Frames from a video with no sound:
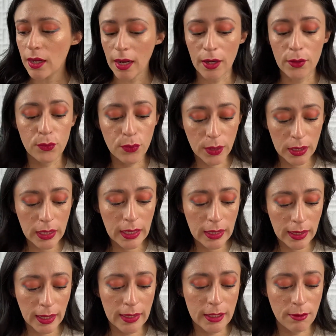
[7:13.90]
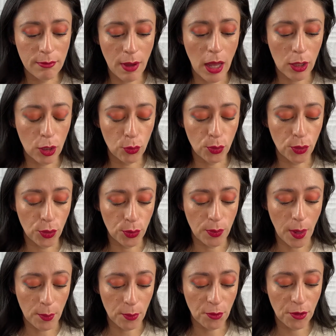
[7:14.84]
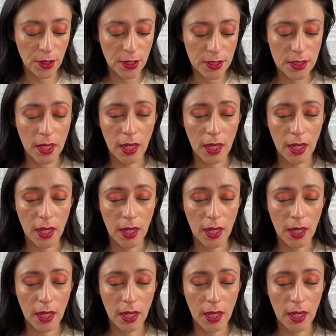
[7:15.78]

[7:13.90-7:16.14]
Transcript: I really like the Malibu Memories,